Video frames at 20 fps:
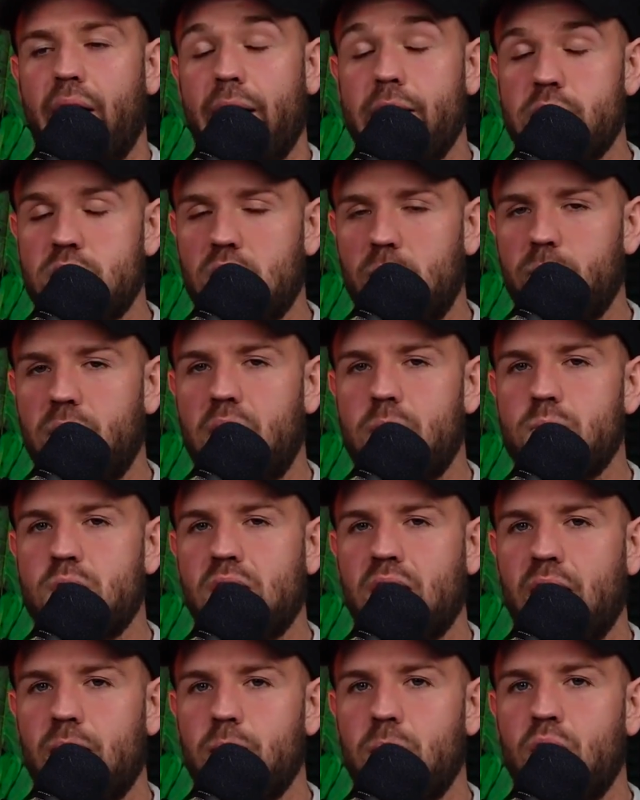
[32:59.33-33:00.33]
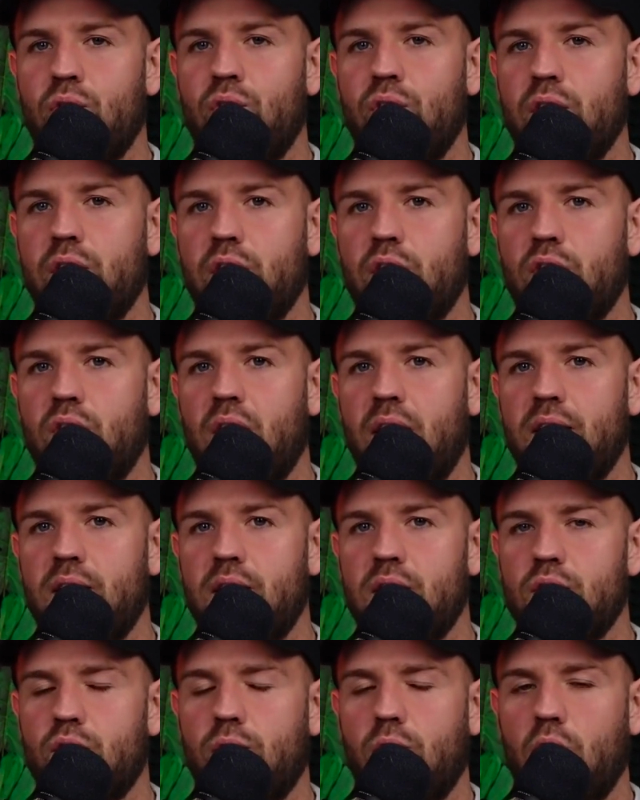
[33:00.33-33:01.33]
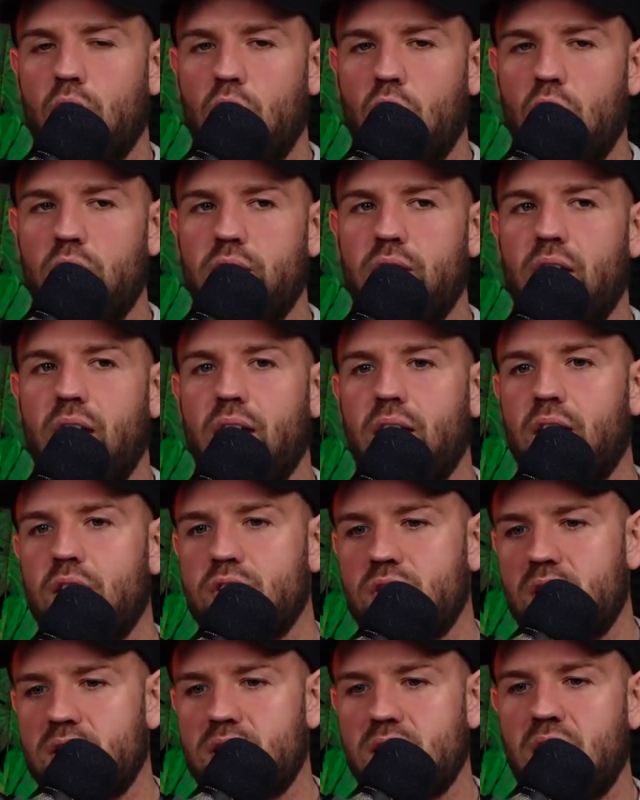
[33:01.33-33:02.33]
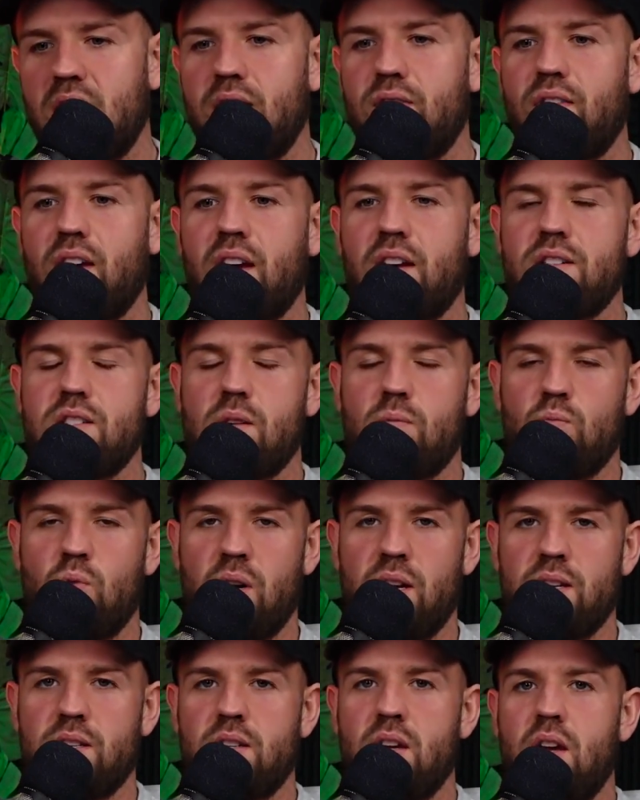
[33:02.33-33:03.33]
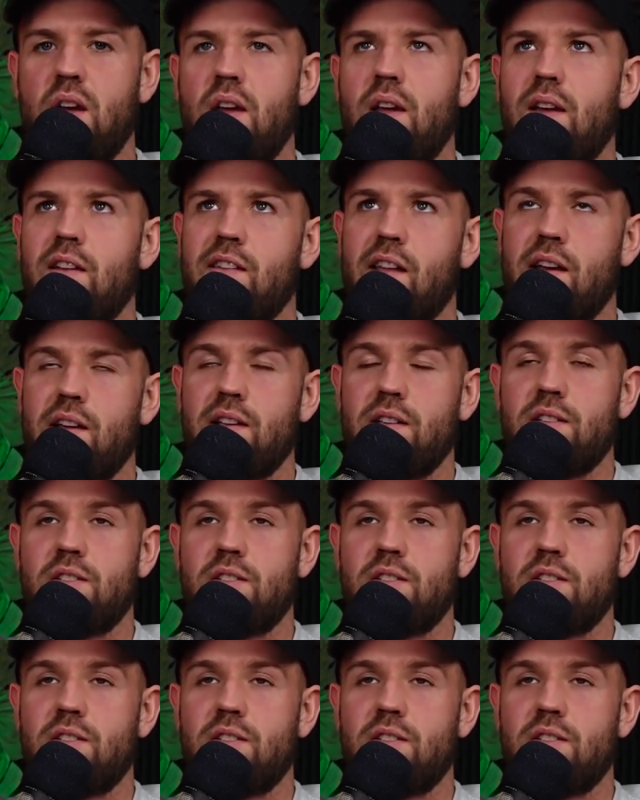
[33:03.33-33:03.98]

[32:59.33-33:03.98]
And sometimes they give me really good ideas for content because I say things in ways that